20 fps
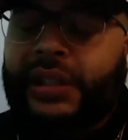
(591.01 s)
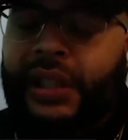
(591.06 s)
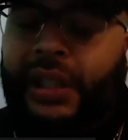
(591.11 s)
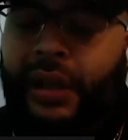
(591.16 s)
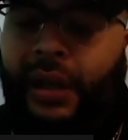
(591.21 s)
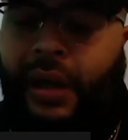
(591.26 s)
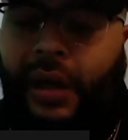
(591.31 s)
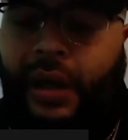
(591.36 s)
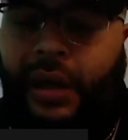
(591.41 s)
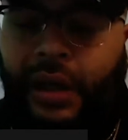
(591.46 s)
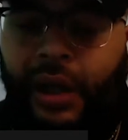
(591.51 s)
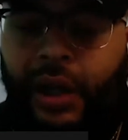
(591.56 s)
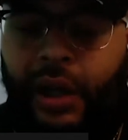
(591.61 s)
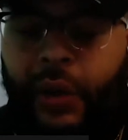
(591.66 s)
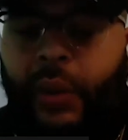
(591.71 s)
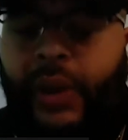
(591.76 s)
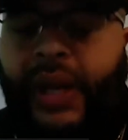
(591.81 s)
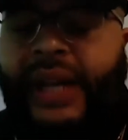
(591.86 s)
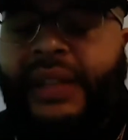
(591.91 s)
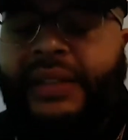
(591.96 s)
And
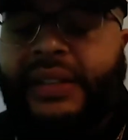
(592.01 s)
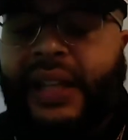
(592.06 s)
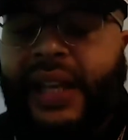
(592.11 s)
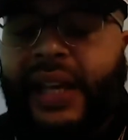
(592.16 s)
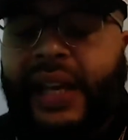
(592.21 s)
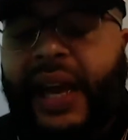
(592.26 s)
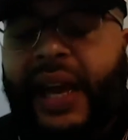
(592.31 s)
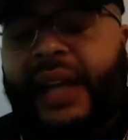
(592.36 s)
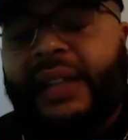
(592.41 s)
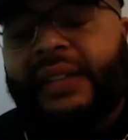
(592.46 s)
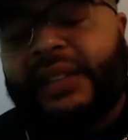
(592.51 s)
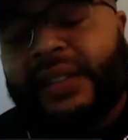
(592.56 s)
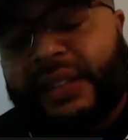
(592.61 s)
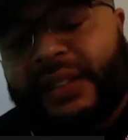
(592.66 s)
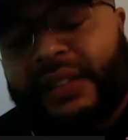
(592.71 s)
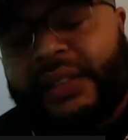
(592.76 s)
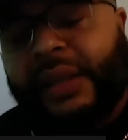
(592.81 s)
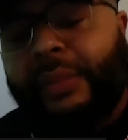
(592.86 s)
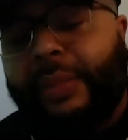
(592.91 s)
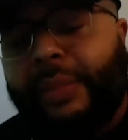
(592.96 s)
we had to, like, actually
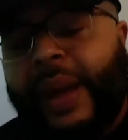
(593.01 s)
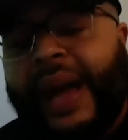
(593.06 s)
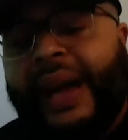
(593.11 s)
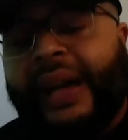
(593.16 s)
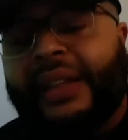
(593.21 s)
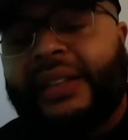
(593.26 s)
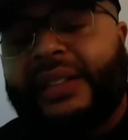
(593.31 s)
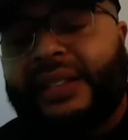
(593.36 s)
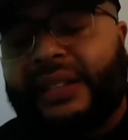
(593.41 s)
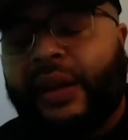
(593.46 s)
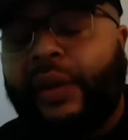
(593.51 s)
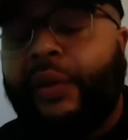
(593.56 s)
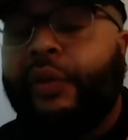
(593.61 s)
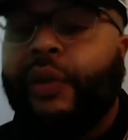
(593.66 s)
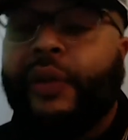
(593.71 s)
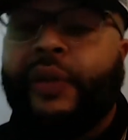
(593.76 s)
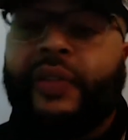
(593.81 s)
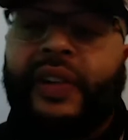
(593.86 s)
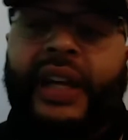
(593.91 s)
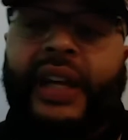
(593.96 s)
sit back and
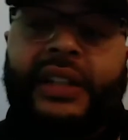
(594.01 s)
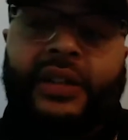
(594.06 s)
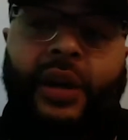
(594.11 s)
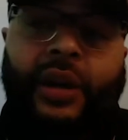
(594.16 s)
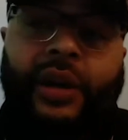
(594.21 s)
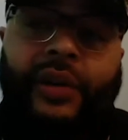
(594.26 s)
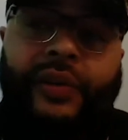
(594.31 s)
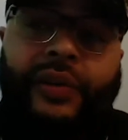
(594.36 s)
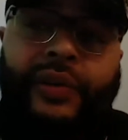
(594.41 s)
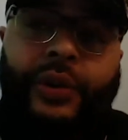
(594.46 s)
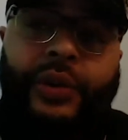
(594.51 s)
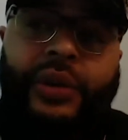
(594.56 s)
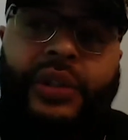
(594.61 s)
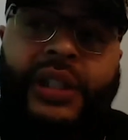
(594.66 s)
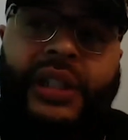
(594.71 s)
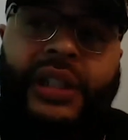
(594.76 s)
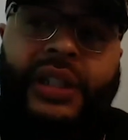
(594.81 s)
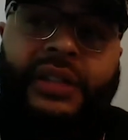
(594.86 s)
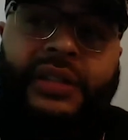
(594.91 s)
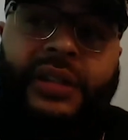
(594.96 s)
self-reflect on a few
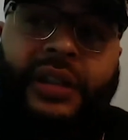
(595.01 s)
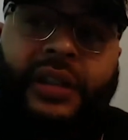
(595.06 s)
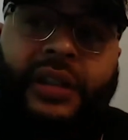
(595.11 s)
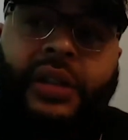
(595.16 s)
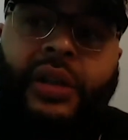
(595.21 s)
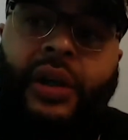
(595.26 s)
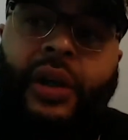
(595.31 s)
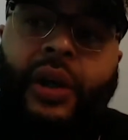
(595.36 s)
things, on